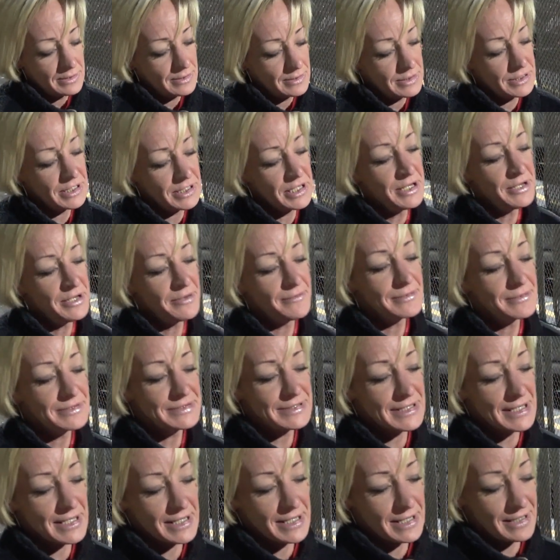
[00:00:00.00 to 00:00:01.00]
She
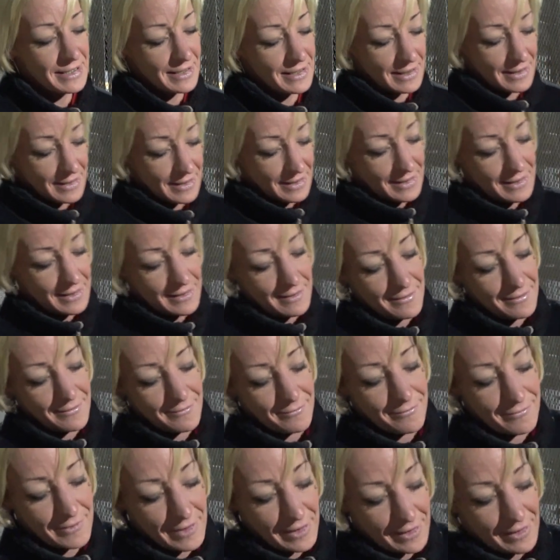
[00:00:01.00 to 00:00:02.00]
was like
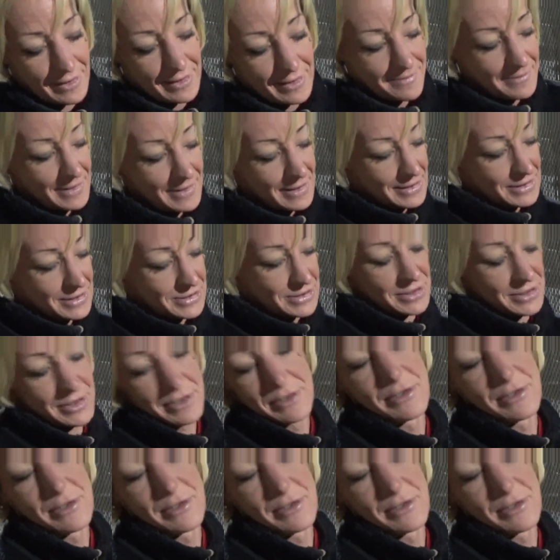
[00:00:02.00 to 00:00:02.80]
really making sure